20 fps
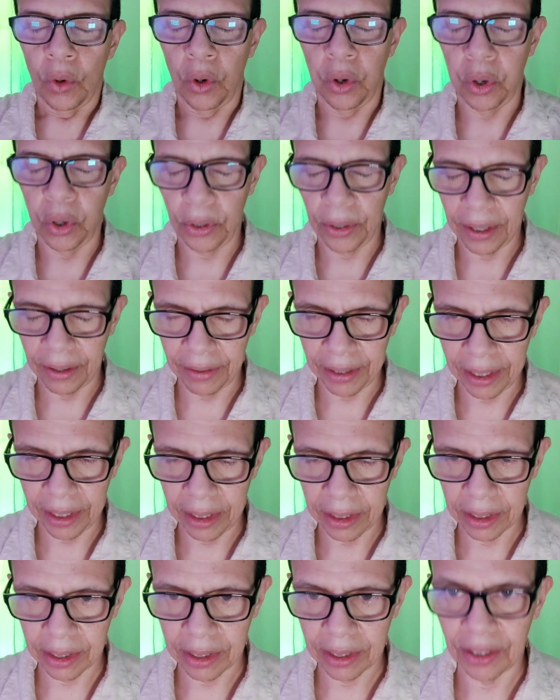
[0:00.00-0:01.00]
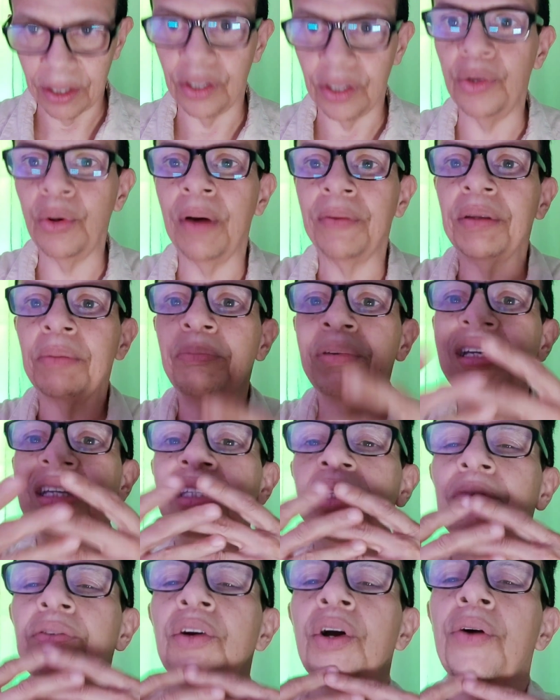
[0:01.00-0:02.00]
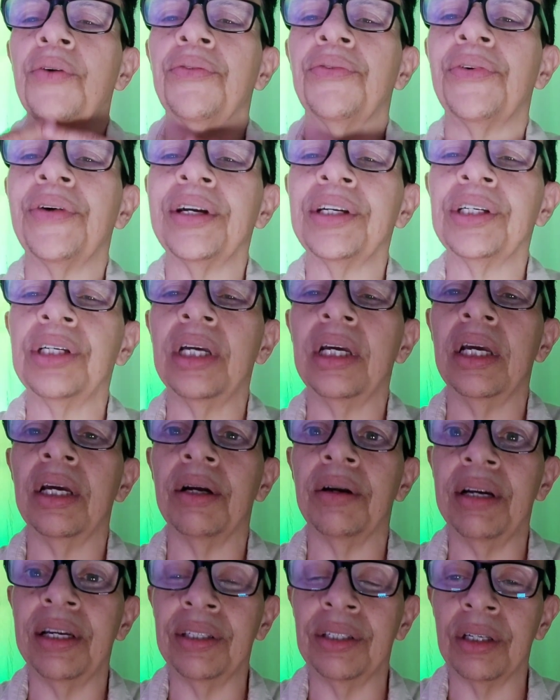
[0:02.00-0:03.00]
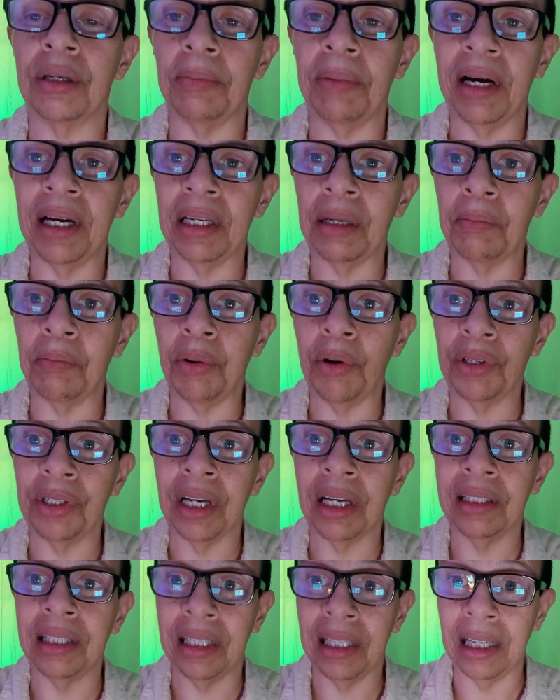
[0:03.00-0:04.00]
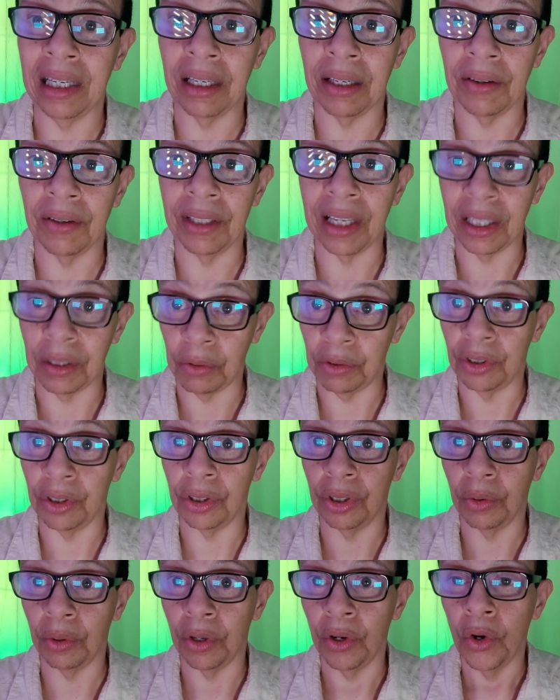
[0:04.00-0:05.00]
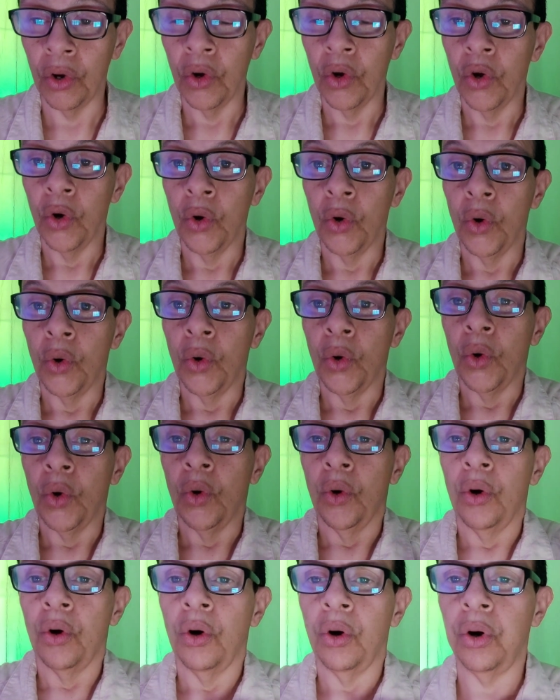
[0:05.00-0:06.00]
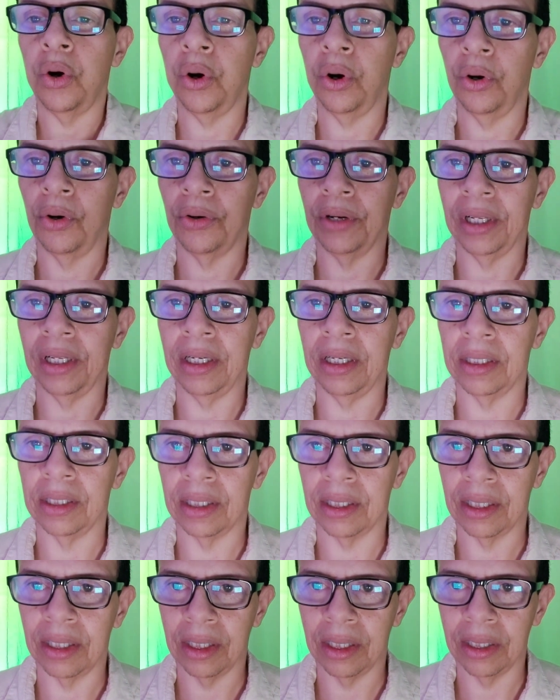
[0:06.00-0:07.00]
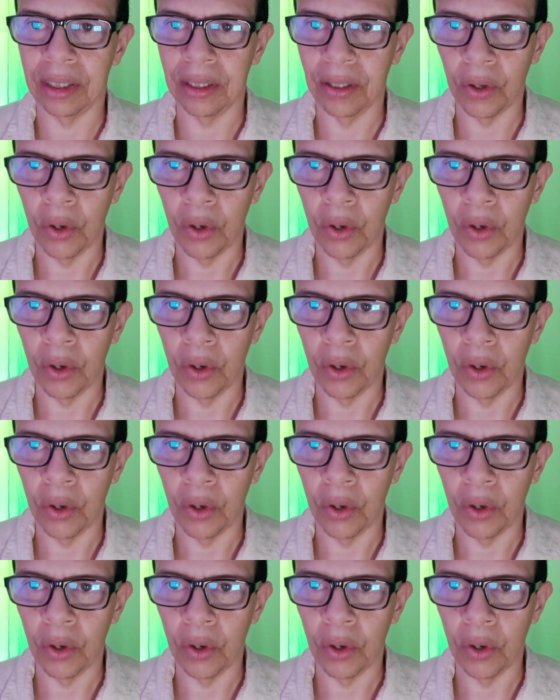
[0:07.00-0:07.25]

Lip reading: Release. You have to bring in the fresh air into the body and push out the negative. That's what you're doing. Release.